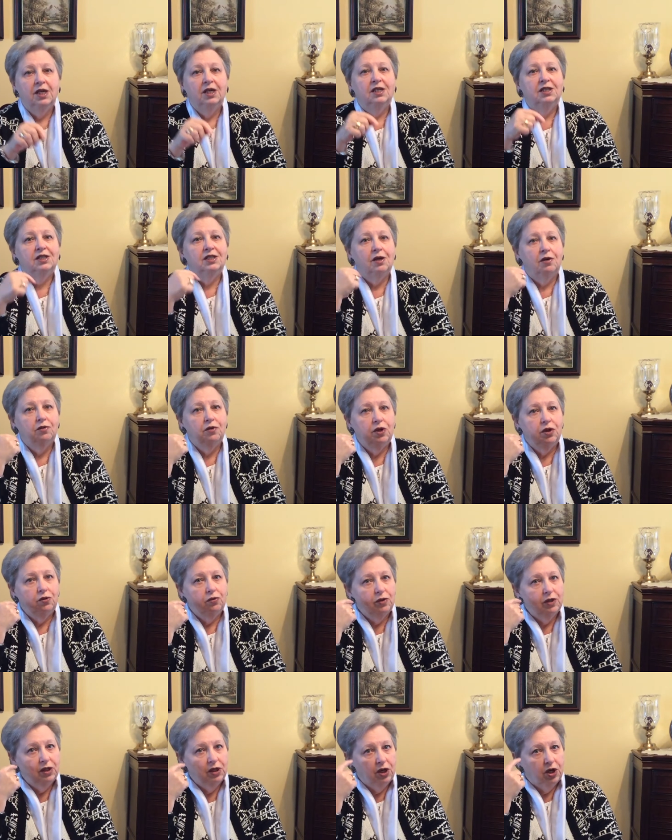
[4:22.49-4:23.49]
so you
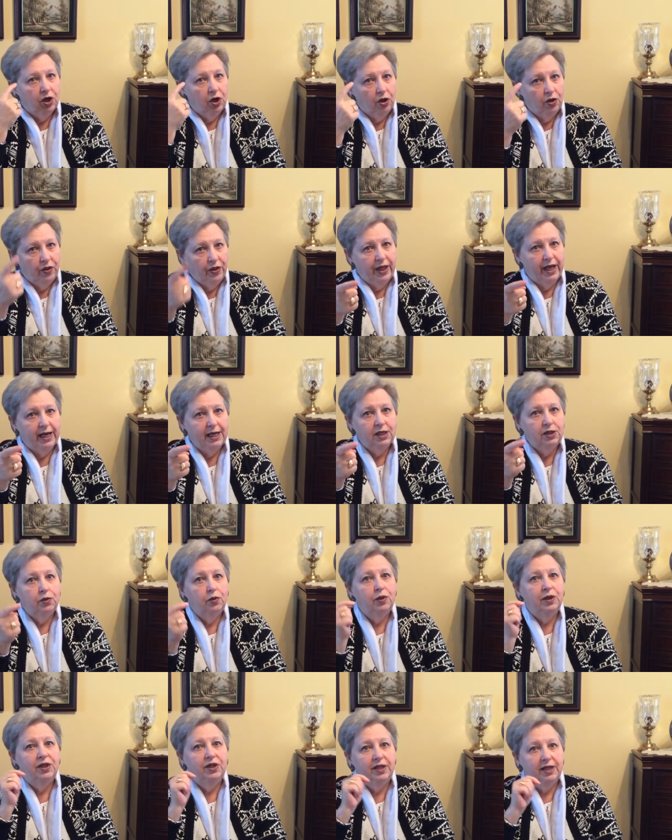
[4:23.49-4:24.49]
will connect
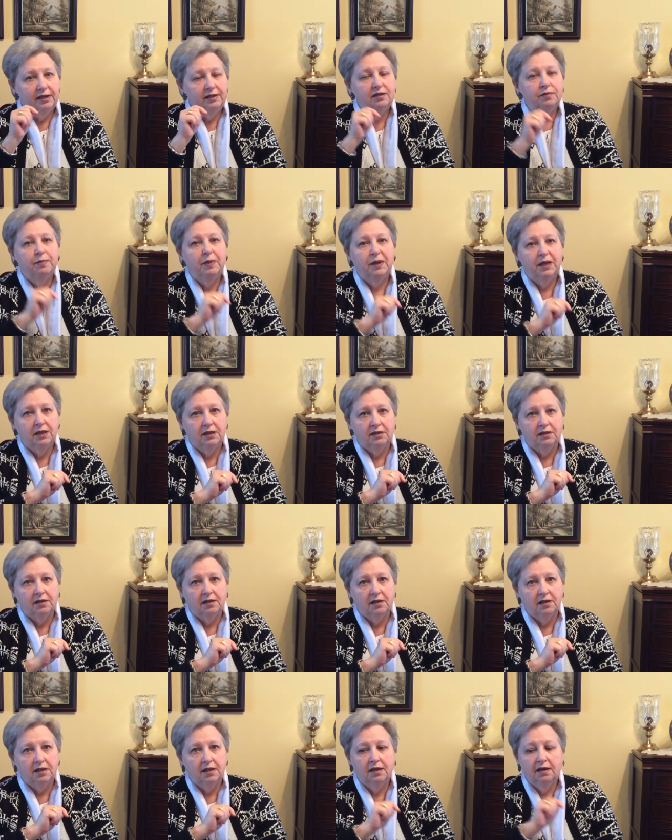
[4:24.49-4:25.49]
with this
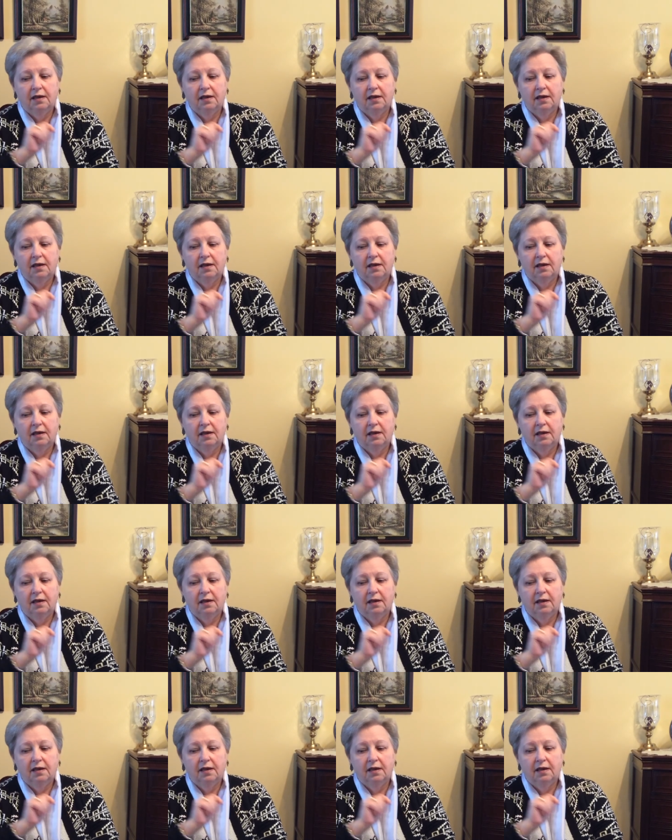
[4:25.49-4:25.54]
person.